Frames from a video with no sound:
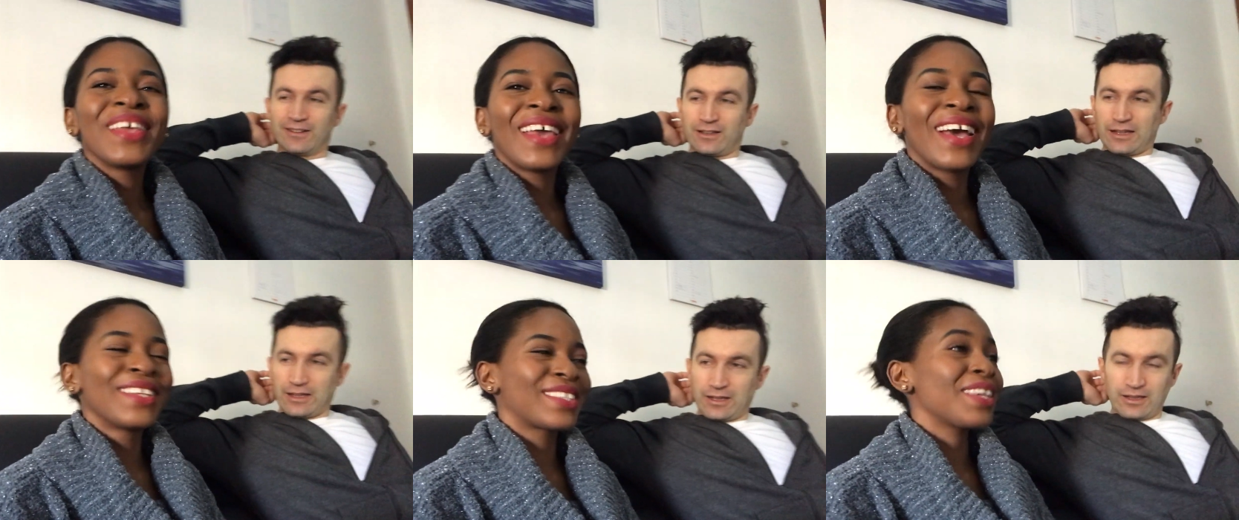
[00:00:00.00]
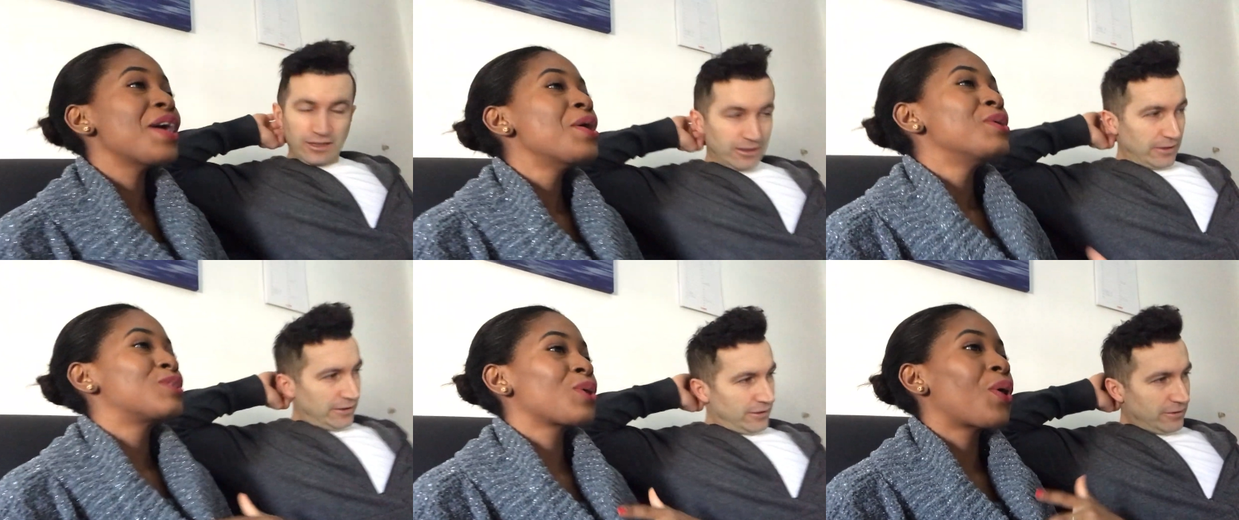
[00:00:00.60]
Speaker 1: Yes,
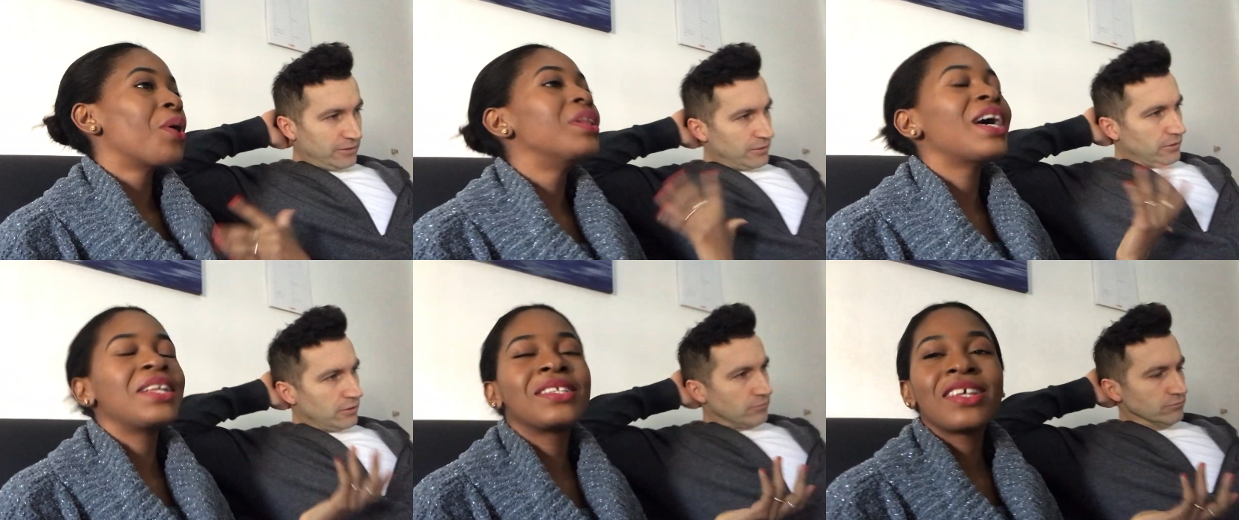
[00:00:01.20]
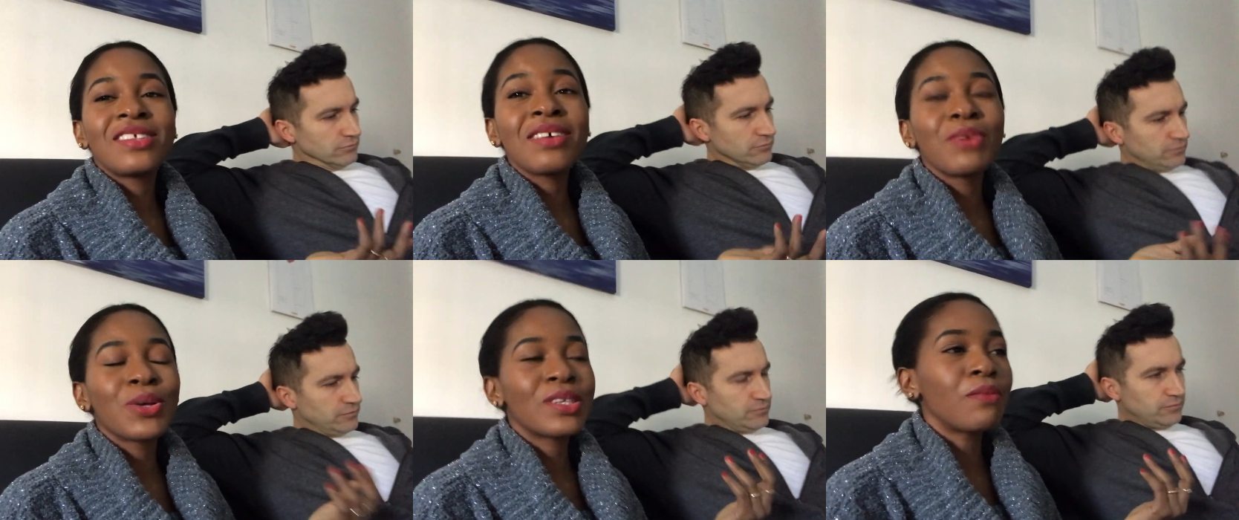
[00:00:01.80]
so that is the thing,
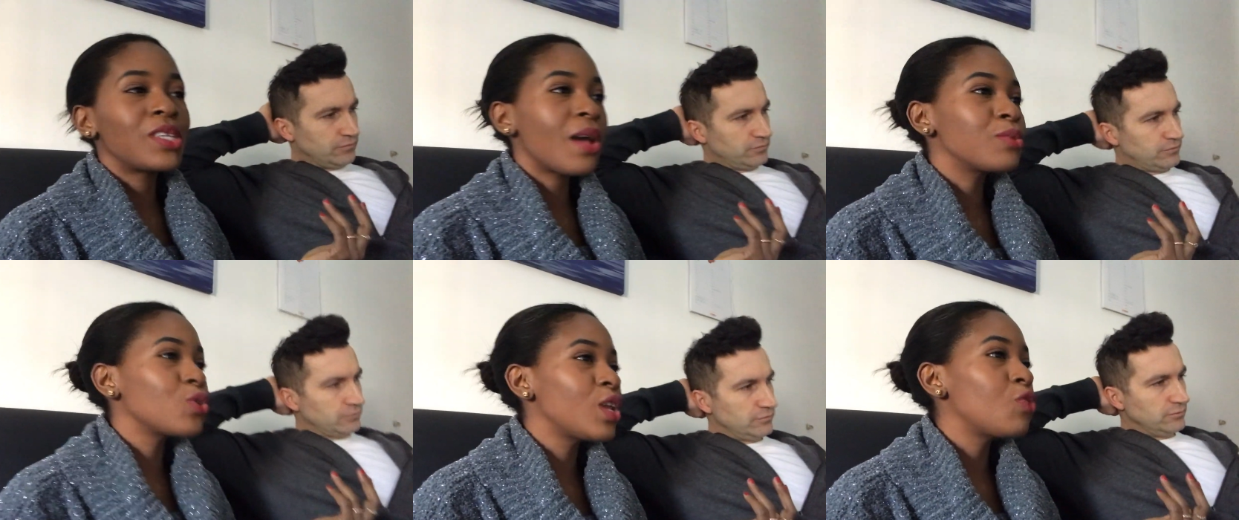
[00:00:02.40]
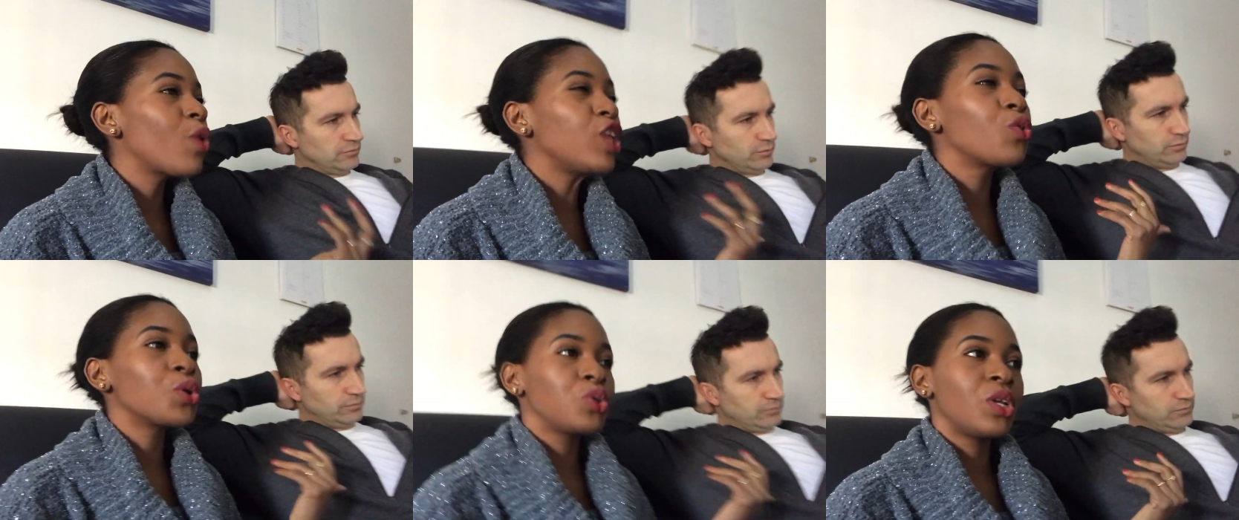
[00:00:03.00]
because sometimes you need, when you
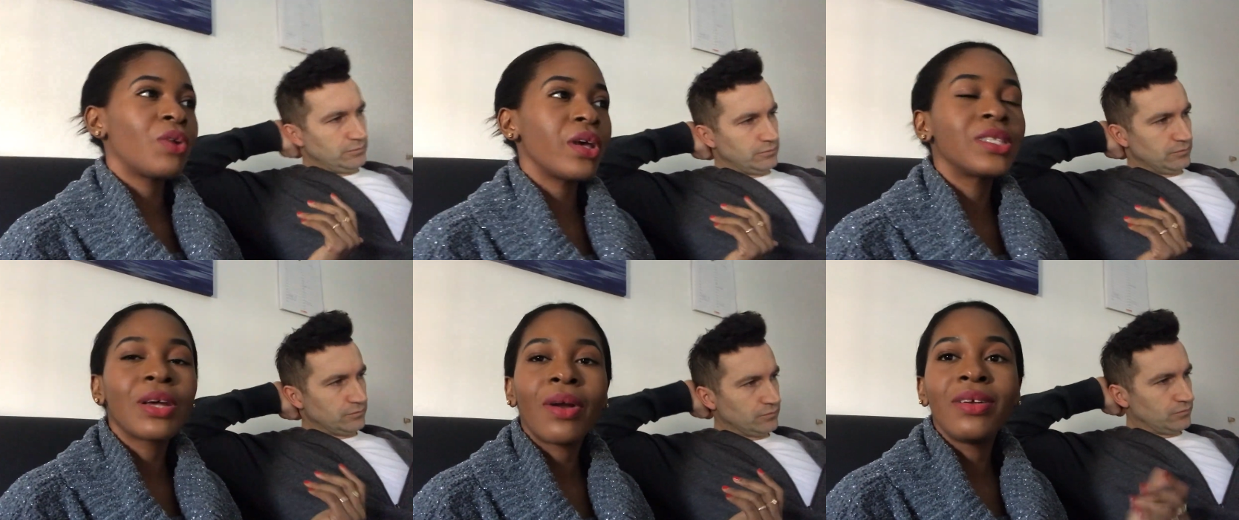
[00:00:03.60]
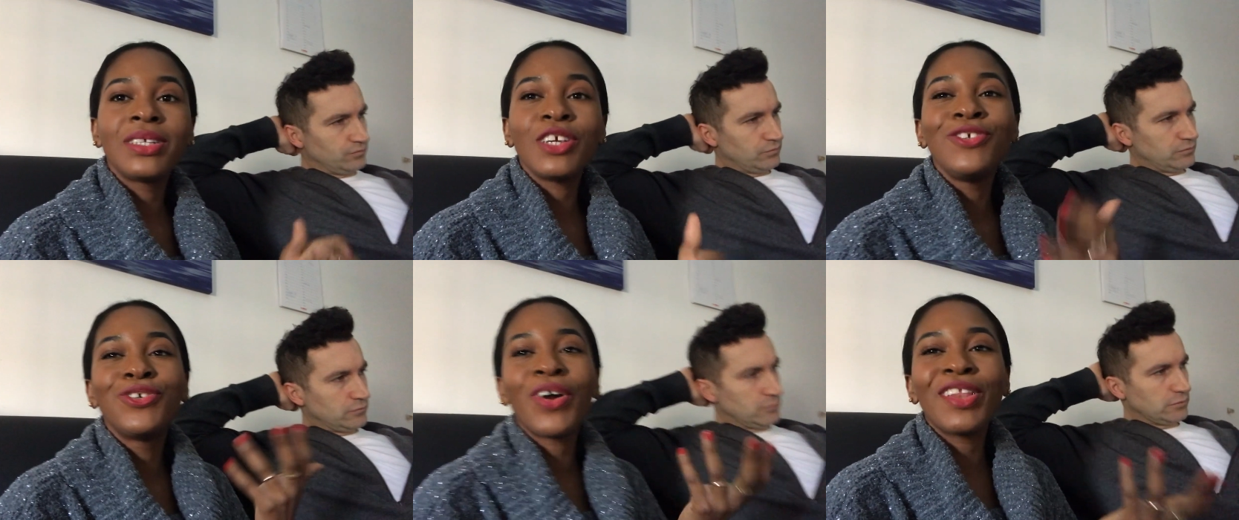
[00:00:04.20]
go to the restaurant,
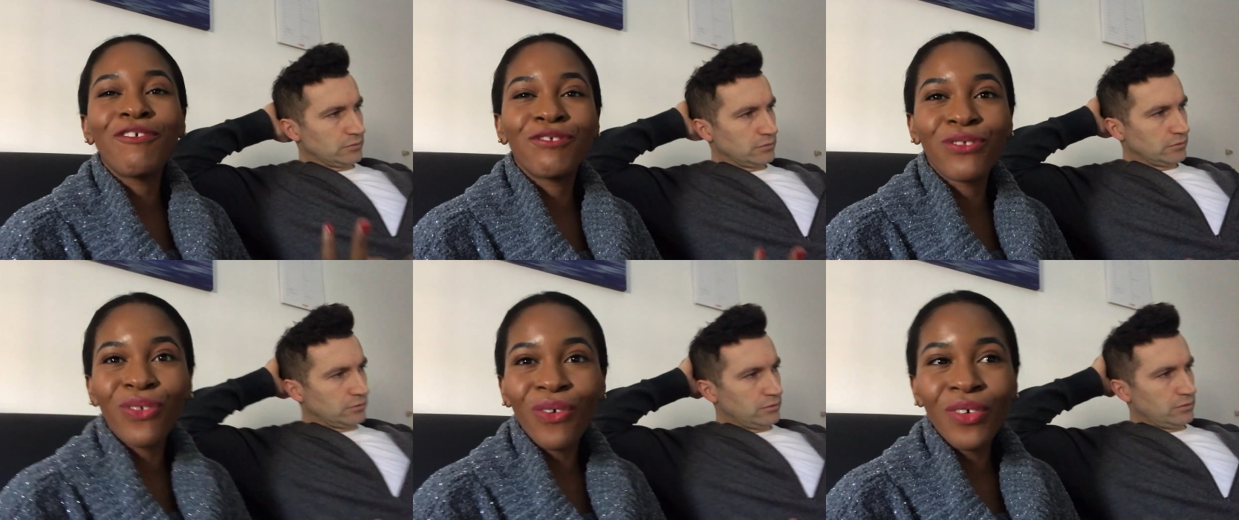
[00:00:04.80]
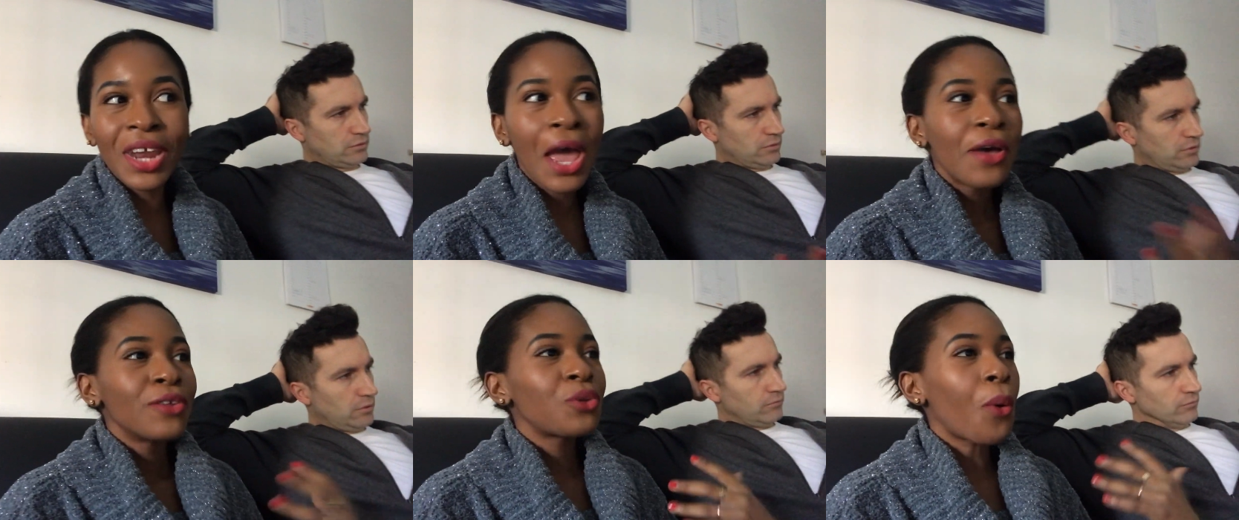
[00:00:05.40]
enjoy the food,
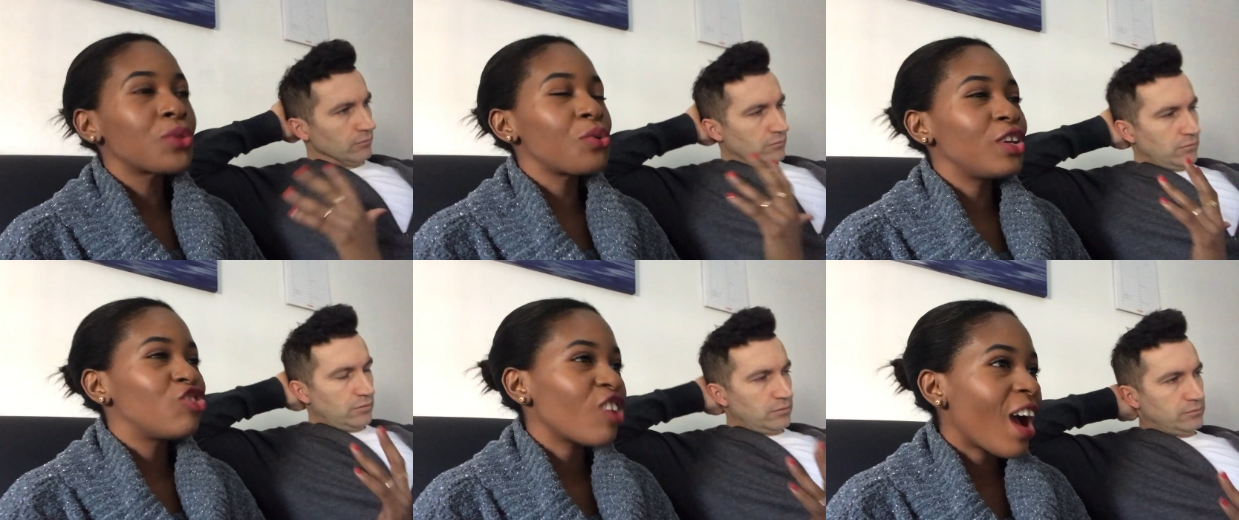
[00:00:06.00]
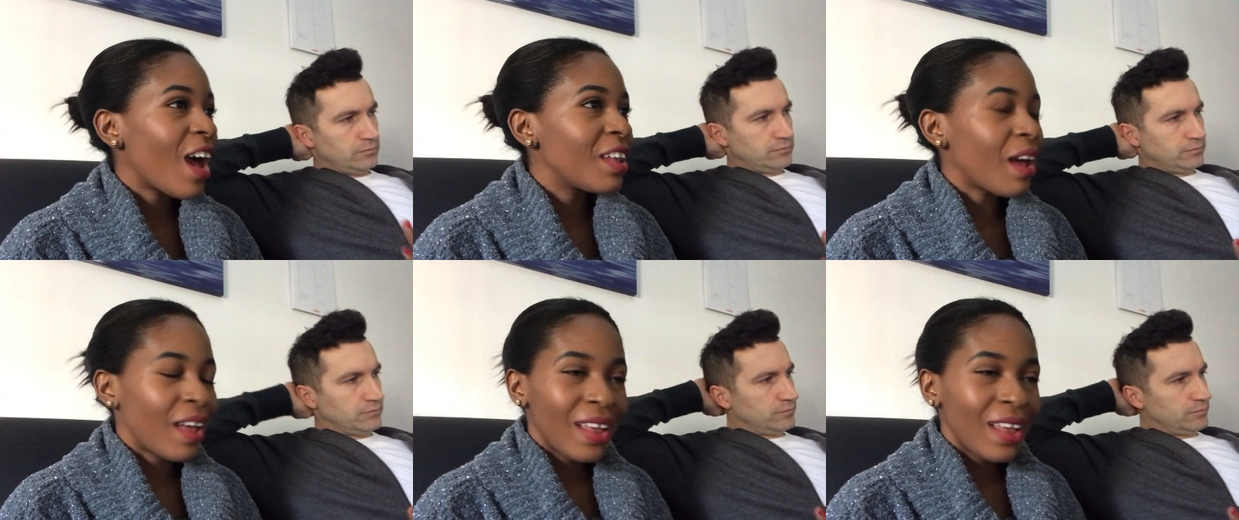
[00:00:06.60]
talk to each other.